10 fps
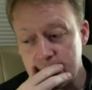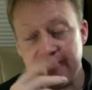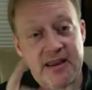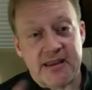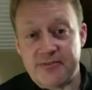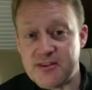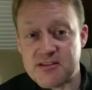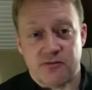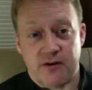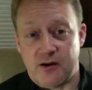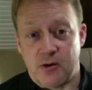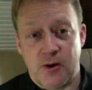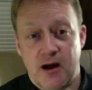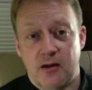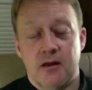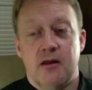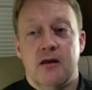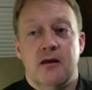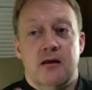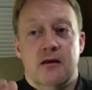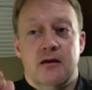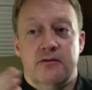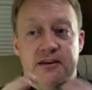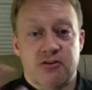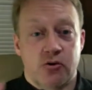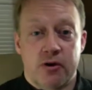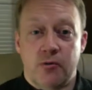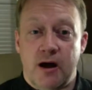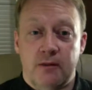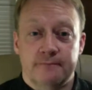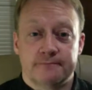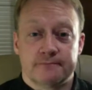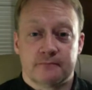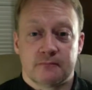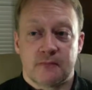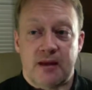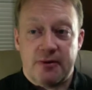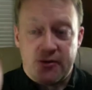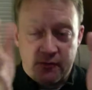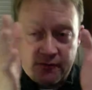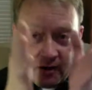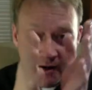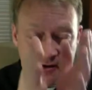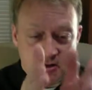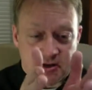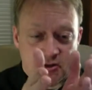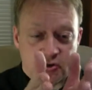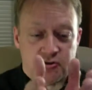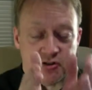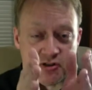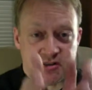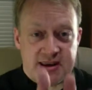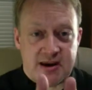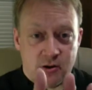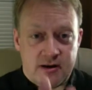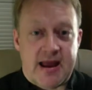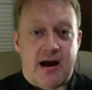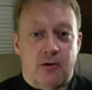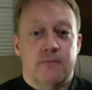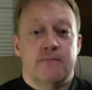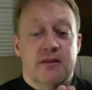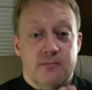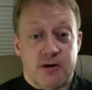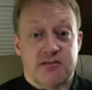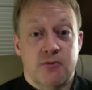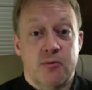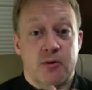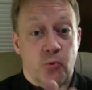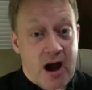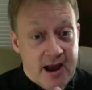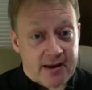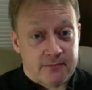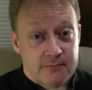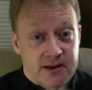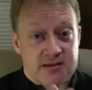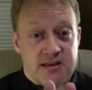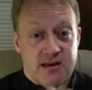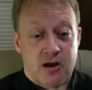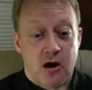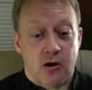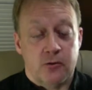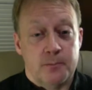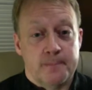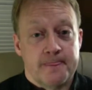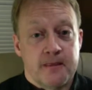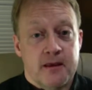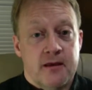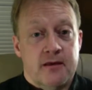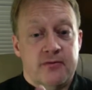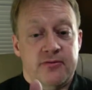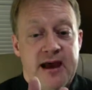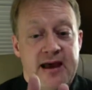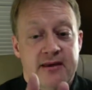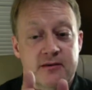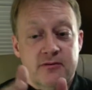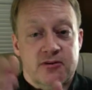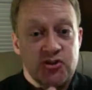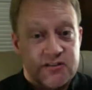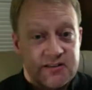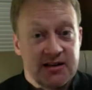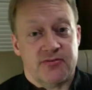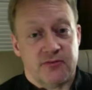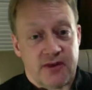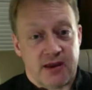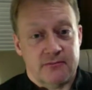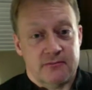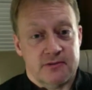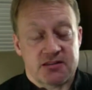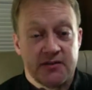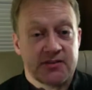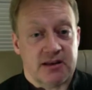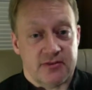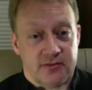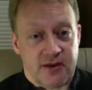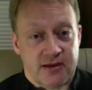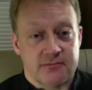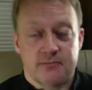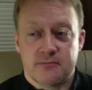they get this very, very well. Things are going well, but they're very attuned to just here and now, in the present moment. Why? Because they know that the shit's going to hit the fan, the stuff's going to hit the fan,